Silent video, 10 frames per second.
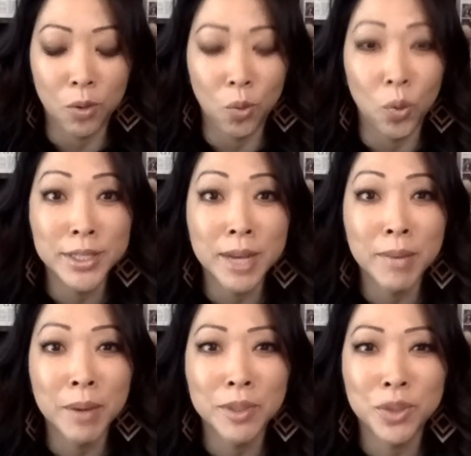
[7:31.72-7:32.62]
One time
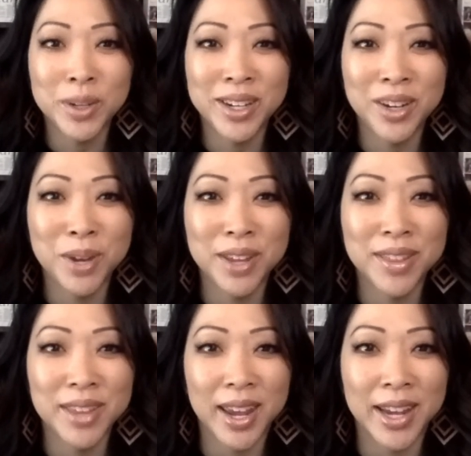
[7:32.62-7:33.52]
I was tweeting with
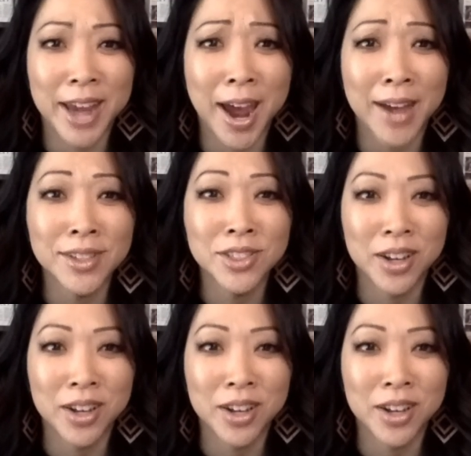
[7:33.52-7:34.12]
a cast